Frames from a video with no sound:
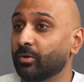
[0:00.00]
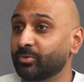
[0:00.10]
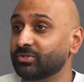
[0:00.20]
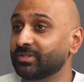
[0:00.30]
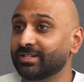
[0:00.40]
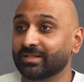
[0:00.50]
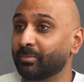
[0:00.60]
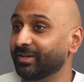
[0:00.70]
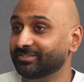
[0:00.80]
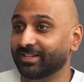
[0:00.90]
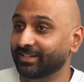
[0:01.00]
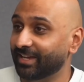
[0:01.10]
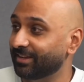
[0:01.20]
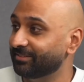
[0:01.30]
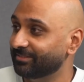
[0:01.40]
an opportunity the best I
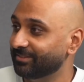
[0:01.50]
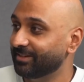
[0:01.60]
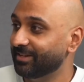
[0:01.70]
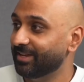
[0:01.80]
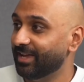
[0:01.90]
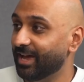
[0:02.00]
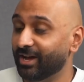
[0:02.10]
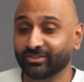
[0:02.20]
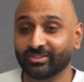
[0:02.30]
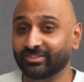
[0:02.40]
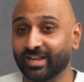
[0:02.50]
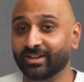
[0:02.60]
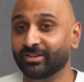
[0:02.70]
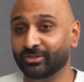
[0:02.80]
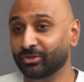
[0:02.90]
can,
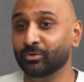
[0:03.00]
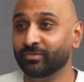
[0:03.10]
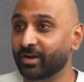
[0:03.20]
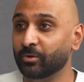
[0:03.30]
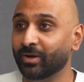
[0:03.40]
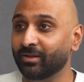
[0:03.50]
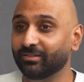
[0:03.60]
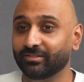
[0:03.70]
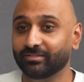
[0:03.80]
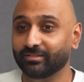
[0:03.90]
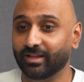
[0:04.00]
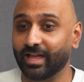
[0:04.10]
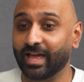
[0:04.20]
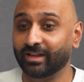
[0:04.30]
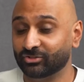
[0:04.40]
understanding you very well
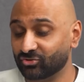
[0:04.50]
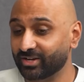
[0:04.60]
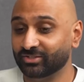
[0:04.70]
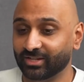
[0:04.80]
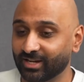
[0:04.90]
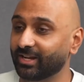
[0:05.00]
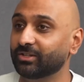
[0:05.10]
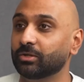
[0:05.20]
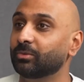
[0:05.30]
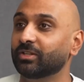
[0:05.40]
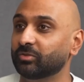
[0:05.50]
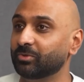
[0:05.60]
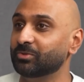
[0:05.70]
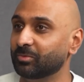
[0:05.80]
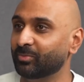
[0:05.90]
and trying to connect you with a
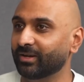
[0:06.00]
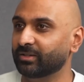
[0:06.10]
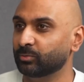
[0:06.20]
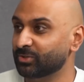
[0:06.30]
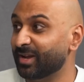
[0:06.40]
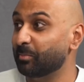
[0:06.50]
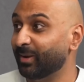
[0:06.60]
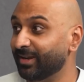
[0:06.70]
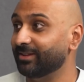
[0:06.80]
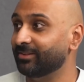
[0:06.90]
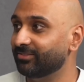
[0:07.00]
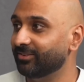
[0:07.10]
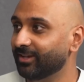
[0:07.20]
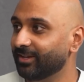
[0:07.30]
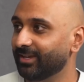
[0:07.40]
spiritual practice, which I believe
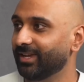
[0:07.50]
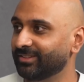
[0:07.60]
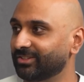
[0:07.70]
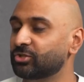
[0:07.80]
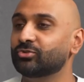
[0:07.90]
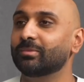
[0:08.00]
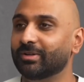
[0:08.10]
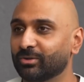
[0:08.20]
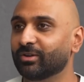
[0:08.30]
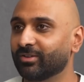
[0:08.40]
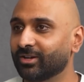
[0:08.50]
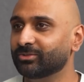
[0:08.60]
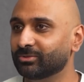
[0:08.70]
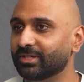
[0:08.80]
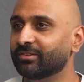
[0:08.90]
is extremely
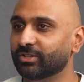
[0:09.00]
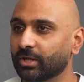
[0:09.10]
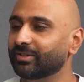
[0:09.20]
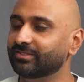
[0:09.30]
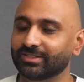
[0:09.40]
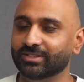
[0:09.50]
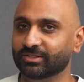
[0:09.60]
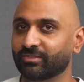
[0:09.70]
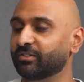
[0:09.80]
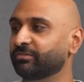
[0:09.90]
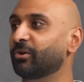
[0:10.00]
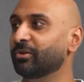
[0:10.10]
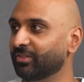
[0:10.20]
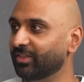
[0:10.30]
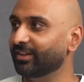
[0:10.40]
universal, even though it's seen as a very
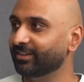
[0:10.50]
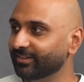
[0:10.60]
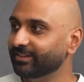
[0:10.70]
foreign thing.